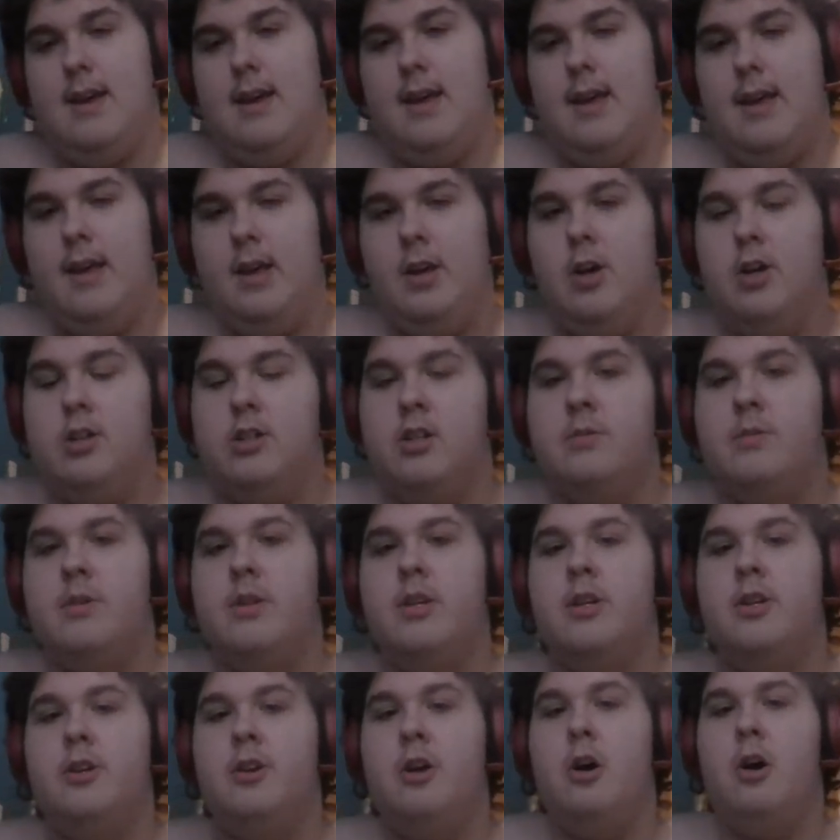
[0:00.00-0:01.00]
He goes up to
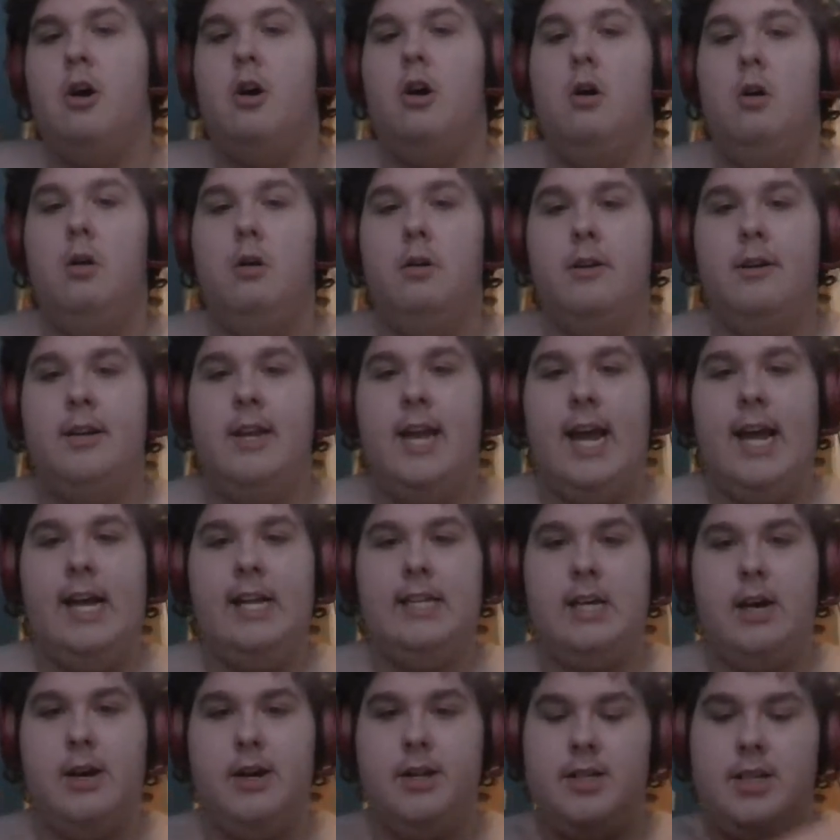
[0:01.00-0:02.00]
the door
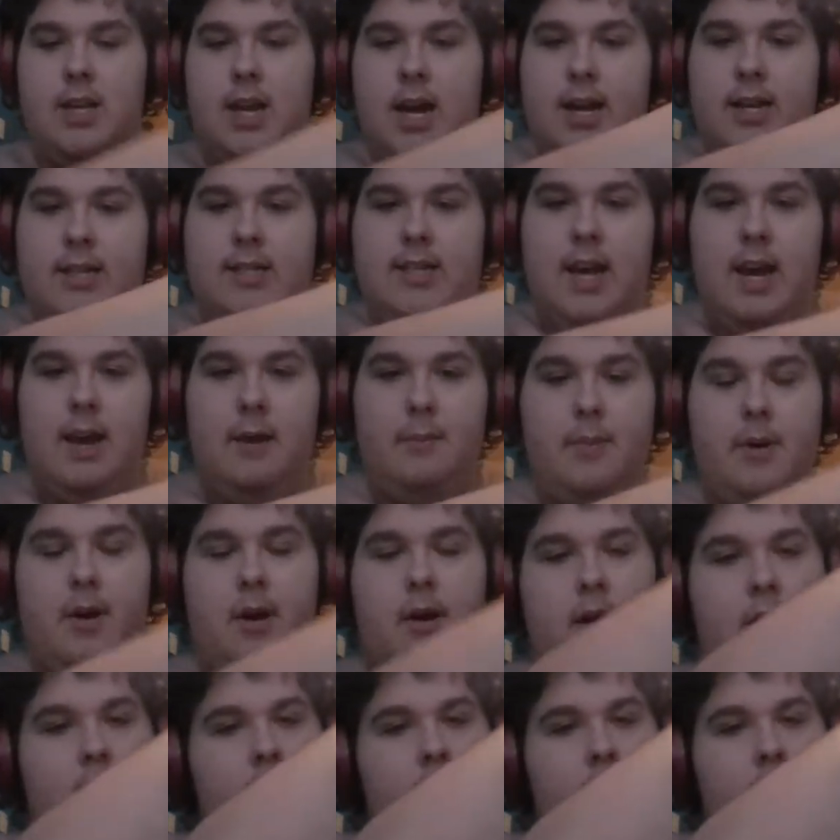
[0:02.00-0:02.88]
takes out his lightsaber,